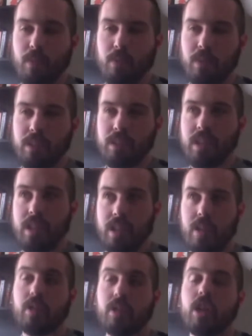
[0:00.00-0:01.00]
released it a
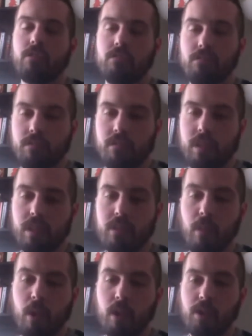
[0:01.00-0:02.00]
year ago
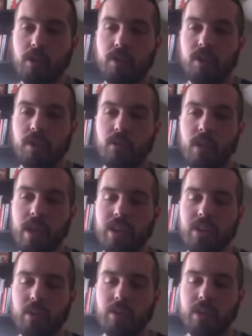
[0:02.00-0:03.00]
this March, and so that's why I
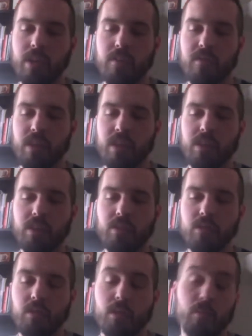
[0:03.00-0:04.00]
thought it was kind of fitting
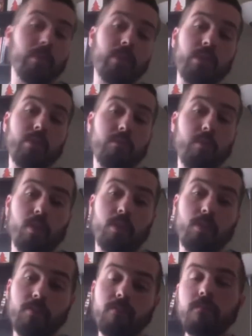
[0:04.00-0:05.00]
to do the re-release in March.